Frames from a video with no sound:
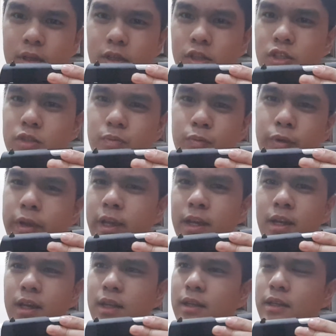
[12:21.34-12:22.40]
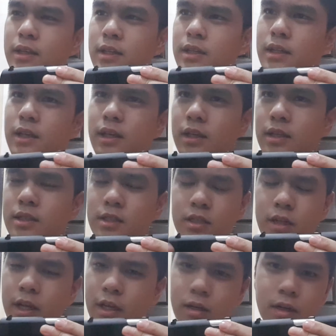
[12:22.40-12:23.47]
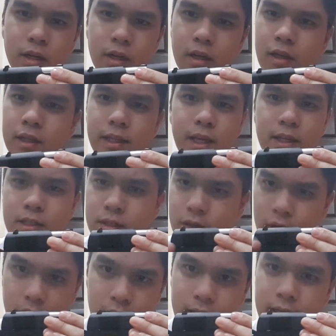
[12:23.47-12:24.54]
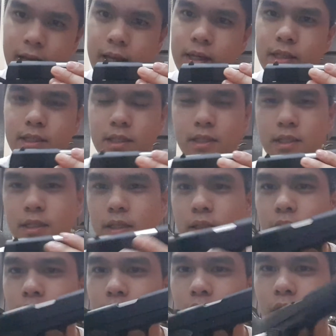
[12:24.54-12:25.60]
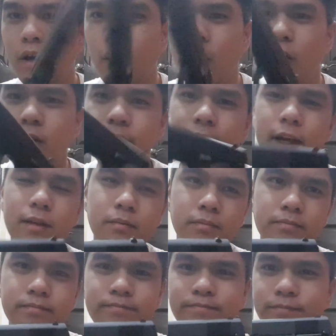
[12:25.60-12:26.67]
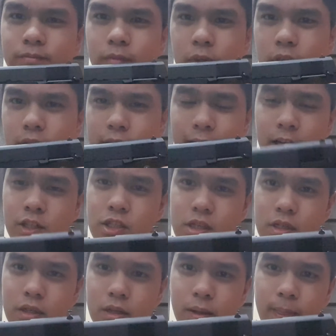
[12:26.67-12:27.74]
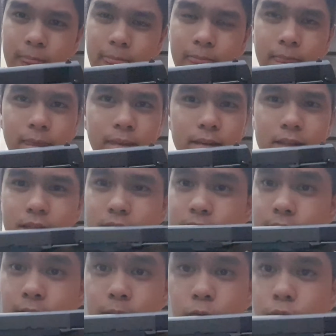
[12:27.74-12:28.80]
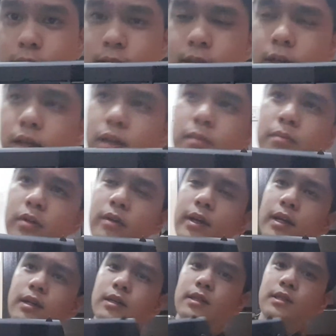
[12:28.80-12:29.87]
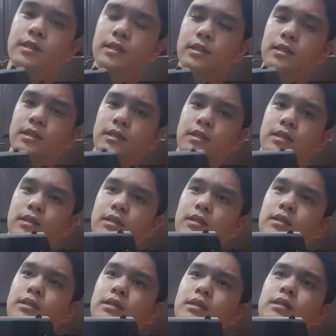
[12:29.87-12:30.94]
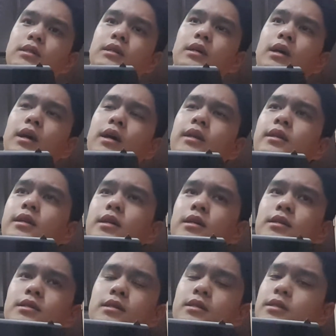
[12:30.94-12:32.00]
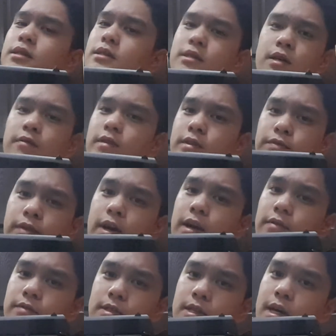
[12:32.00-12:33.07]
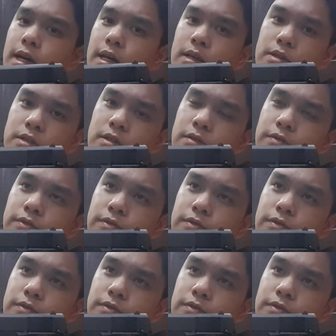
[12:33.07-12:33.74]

spring, and then the striker contacts the contacts, all that tension. Same with the Berettas and the CZ75 styles of,